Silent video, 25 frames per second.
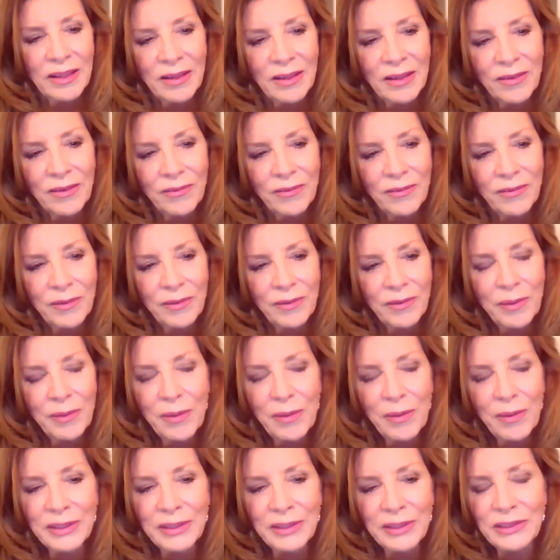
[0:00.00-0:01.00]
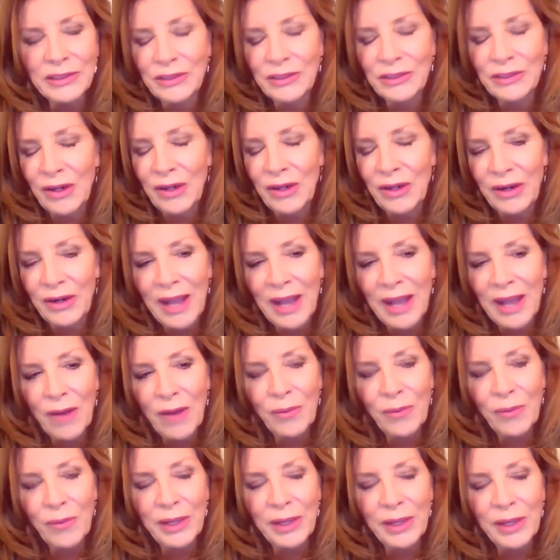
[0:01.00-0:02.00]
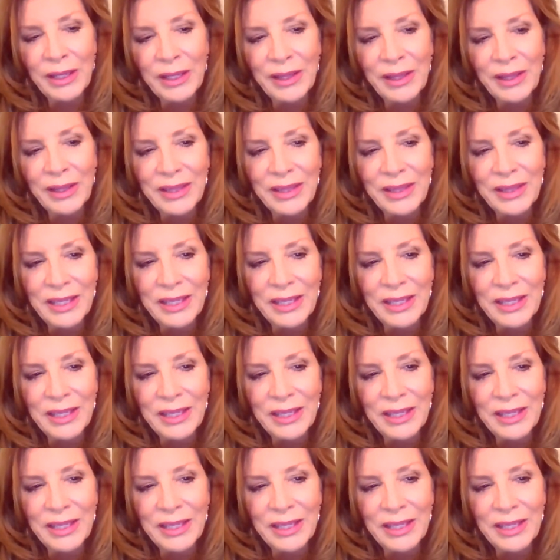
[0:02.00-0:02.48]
what we want to start out with